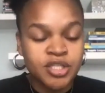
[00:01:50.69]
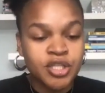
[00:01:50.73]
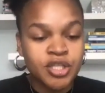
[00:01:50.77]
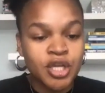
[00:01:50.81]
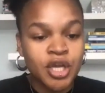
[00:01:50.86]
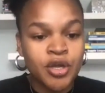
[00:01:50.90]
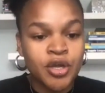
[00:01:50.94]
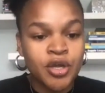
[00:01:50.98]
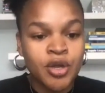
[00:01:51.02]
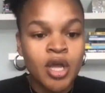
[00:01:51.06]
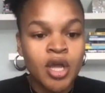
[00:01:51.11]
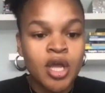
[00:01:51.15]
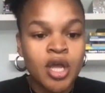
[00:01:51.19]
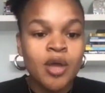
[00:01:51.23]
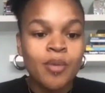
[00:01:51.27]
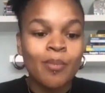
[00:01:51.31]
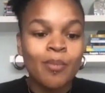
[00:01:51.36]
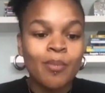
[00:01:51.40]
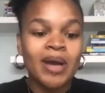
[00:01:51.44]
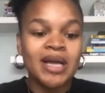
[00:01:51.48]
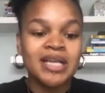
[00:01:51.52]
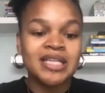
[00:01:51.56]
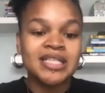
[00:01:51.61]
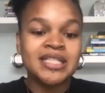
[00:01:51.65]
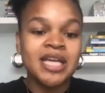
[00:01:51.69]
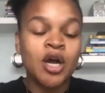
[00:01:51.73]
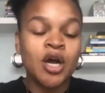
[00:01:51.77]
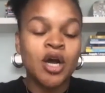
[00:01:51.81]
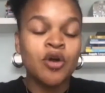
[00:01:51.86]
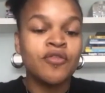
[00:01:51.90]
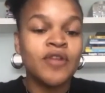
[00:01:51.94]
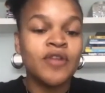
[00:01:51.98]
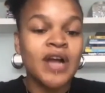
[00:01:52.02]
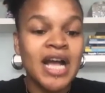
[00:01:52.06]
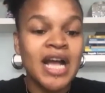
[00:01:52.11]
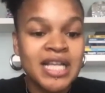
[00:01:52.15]
So
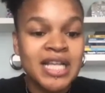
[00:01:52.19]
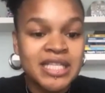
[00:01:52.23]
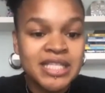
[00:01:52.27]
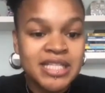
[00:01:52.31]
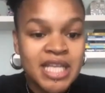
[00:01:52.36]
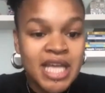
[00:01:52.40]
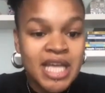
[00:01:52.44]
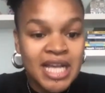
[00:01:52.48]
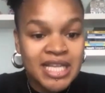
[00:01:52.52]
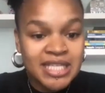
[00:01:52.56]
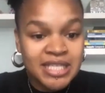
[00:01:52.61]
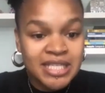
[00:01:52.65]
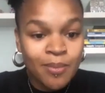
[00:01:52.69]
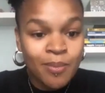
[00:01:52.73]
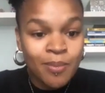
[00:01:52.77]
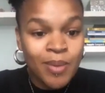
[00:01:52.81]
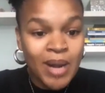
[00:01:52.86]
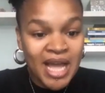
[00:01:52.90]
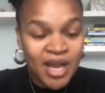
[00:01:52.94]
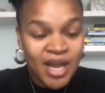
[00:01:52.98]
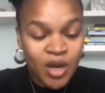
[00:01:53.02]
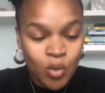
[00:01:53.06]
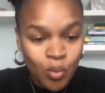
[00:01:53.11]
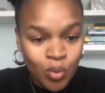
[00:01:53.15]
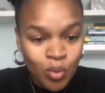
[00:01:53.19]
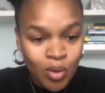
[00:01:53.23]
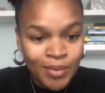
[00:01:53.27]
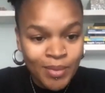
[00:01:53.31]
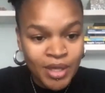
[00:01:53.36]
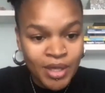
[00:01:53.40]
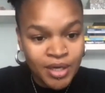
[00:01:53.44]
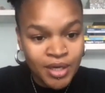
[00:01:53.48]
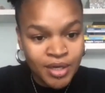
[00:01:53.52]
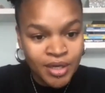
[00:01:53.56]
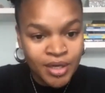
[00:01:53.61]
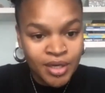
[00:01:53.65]
myself as as a black
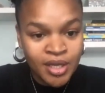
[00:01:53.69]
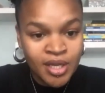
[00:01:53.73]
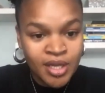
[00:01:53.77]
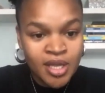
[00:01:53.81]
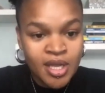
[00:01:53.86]
woman